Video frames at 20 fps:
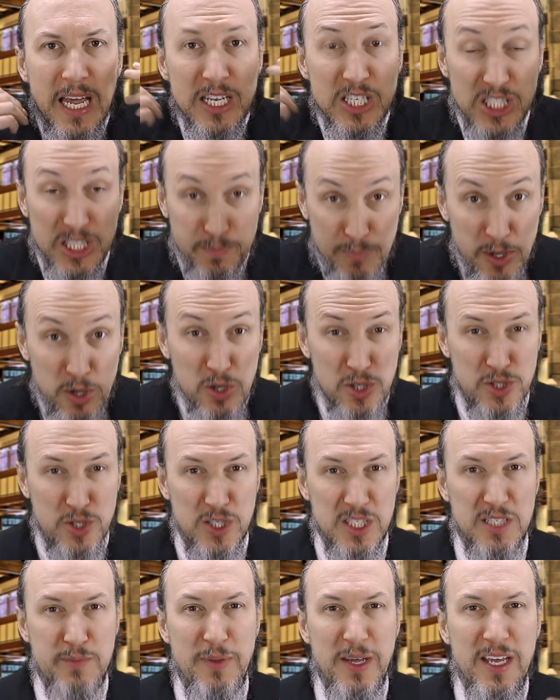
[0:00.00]

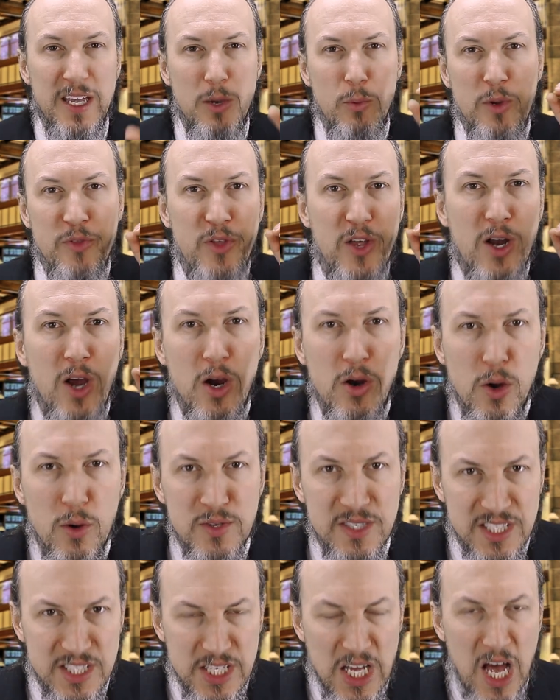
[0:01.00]
spiritually speaking, within our
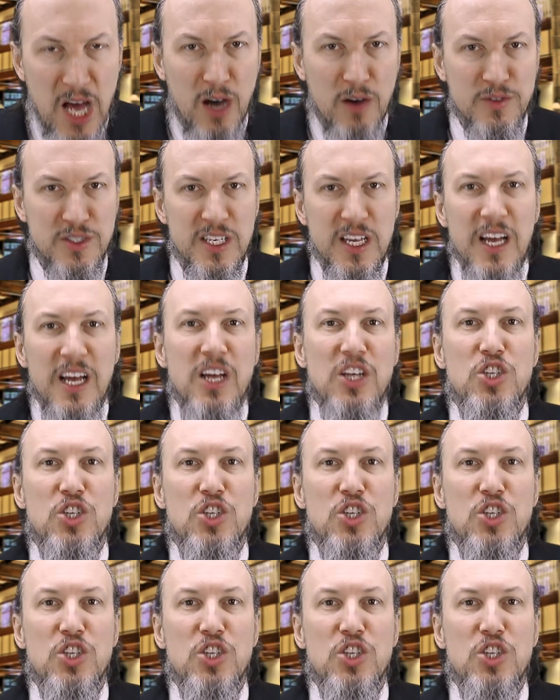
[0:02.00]
own selves